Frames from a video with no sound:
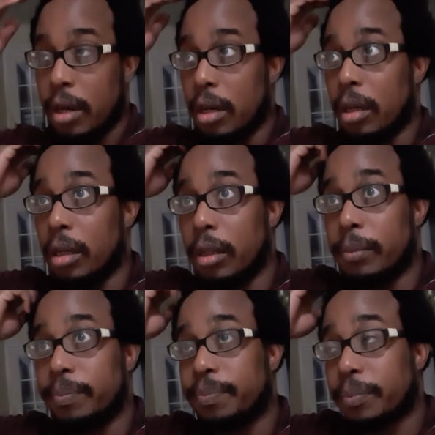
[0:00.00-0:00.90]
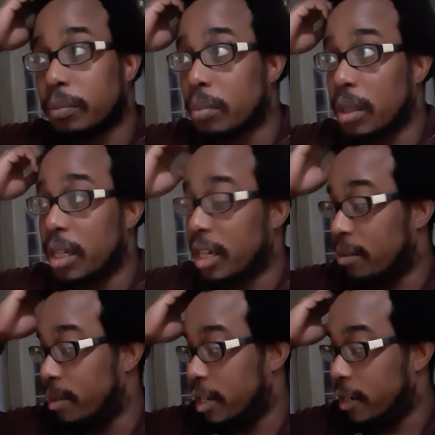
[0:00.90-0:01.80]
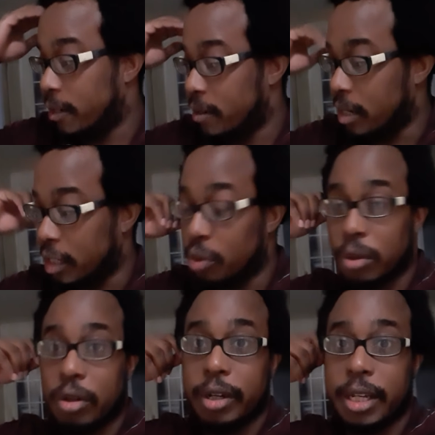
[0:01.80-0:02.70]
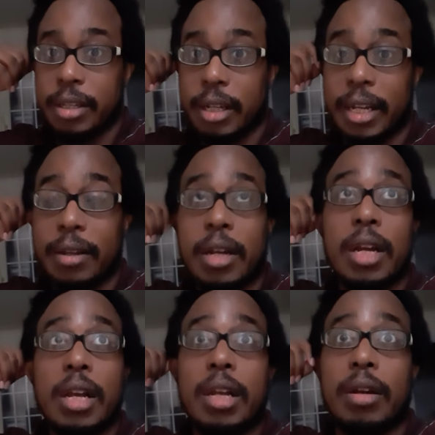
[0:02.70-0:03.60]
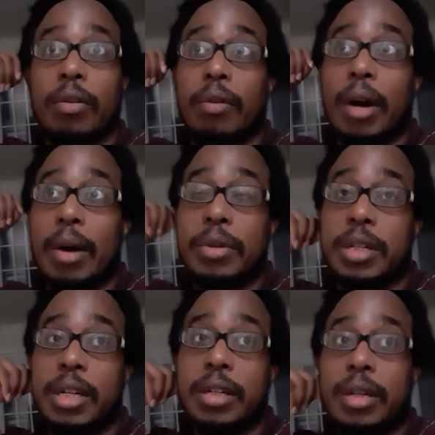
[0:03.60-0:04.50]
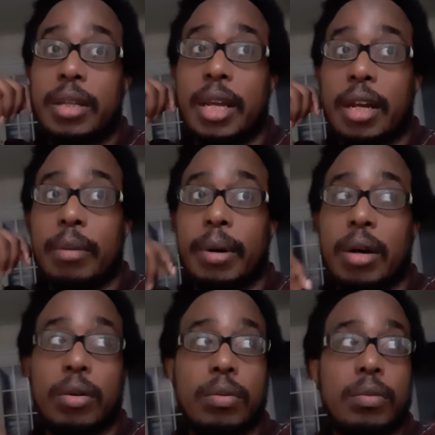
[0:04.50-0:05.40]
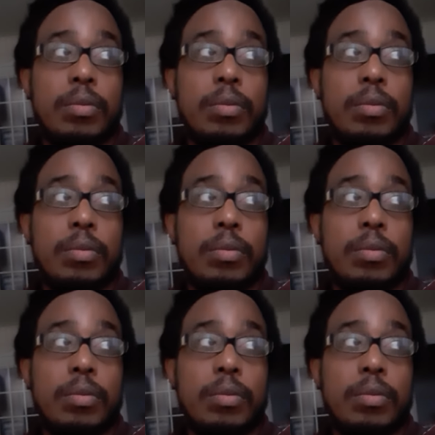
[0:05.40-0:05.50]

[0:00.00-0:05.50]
Um, but yeah, man, I just want to go ahead, like, I was initially thinking about